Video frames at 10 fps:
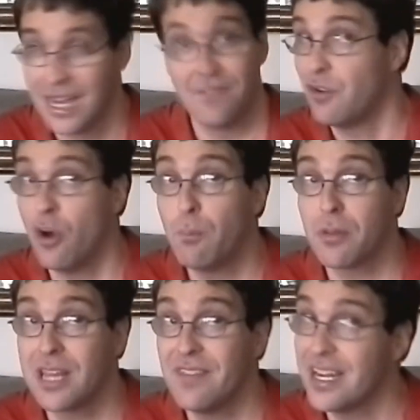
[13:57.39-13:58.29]
If you don't
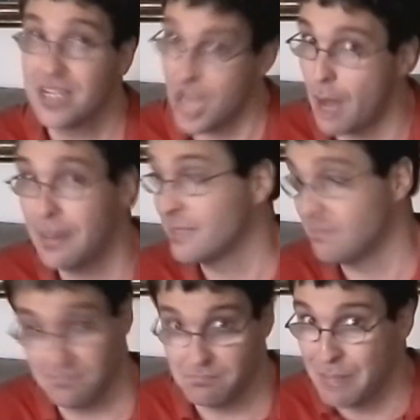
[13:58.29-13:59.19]
believe it, come
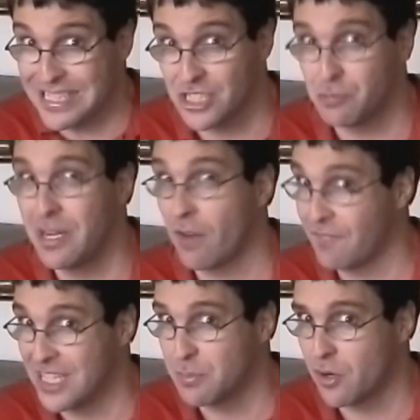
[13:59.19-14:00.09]
and message me on
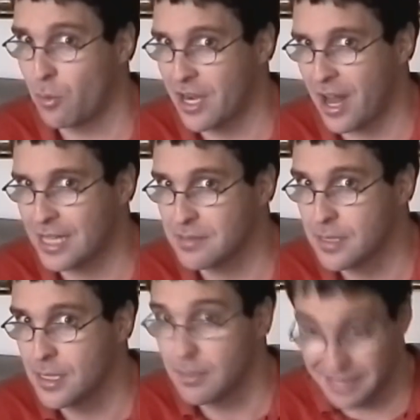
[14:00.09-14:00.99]
Facebook or whatnot,
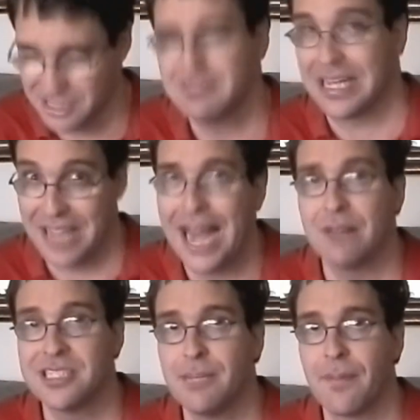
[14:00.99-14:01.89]
because yes, I
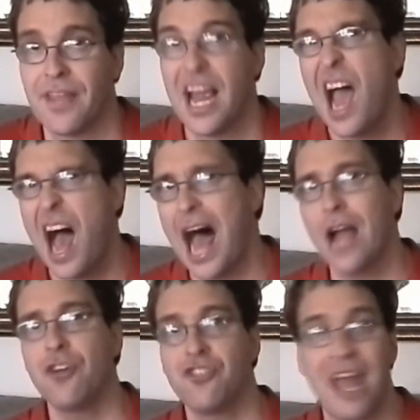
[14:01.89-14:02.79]
have sympathy. I
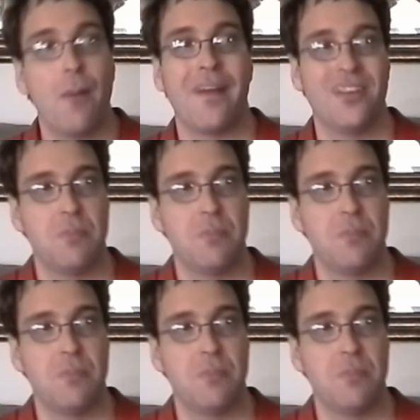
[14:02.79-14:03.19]
understand why these